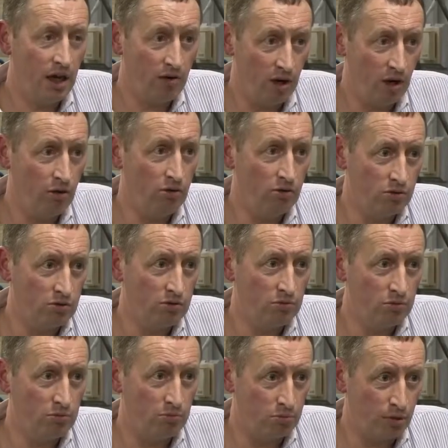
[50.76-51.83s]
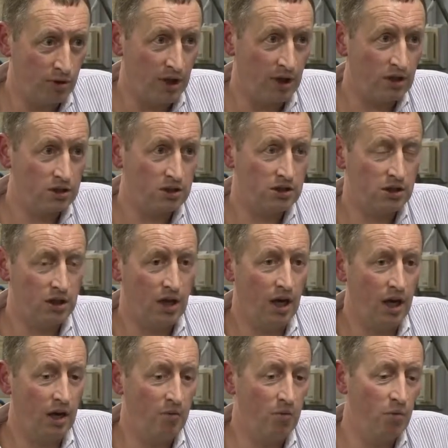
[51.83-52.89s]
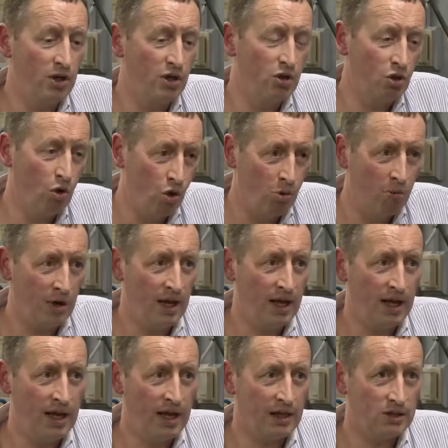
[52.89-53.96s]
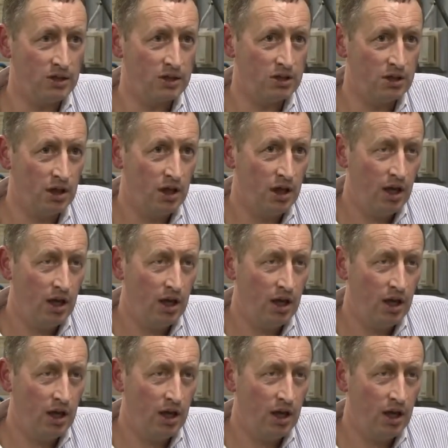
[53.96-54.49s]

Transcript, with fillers: our own products. Um, normally, it's